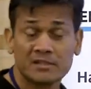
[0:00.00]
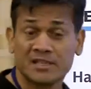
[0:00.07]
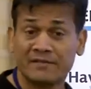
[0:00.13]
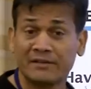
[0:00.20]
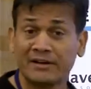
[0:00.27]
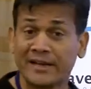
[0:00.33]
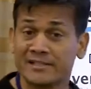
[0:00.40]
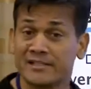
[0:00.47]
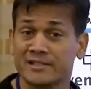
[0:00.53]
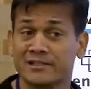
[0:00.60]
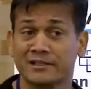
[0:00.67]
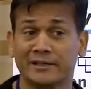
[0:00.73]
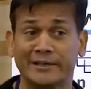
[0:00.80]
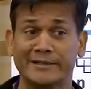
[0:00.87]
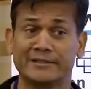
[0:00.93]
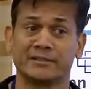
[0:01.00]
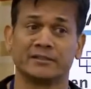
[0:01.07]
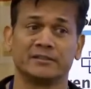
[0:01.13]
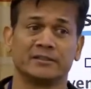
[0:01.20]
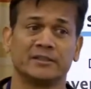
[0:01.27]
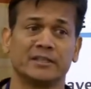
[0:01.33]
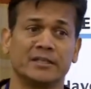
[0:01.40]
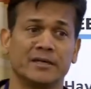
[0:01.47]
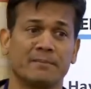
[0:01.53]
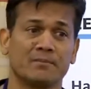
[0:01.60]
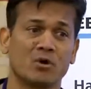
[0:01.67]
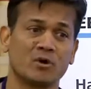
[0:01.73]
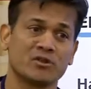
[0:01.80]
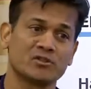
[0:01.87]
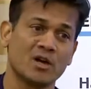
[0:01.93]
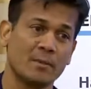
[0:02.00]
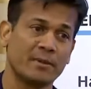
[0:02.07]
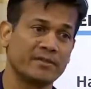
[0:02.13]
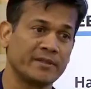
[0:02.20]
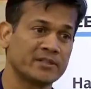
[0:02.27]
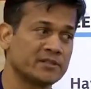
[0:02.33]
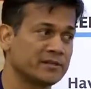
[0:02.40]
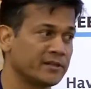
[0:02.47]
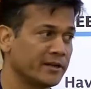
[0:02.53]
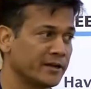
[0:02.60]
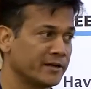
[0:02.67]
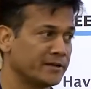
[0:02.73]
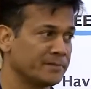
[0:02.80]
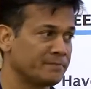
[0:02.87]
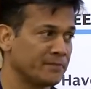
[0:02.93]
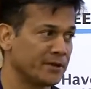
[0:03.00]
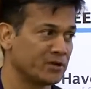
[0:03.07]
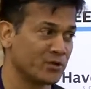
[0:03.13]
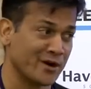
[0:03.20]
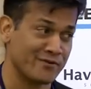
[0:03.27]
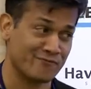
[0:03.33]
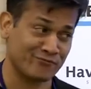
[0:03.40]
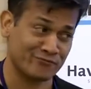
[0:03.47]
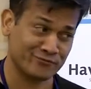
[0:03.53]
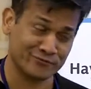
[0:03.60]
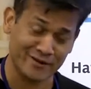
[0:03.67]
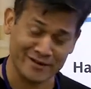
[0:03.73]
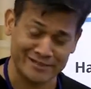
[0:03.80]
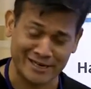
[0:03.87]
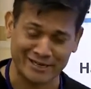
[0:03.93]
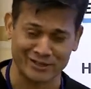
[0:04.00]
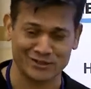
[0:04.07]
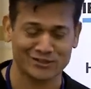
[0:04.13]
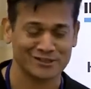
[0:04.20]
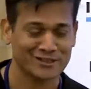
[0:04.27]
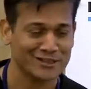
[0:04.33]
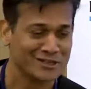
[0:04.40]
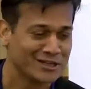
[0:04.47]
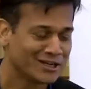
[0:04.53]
Seven lessons learned. I'm going to stop at this in 23 seconds.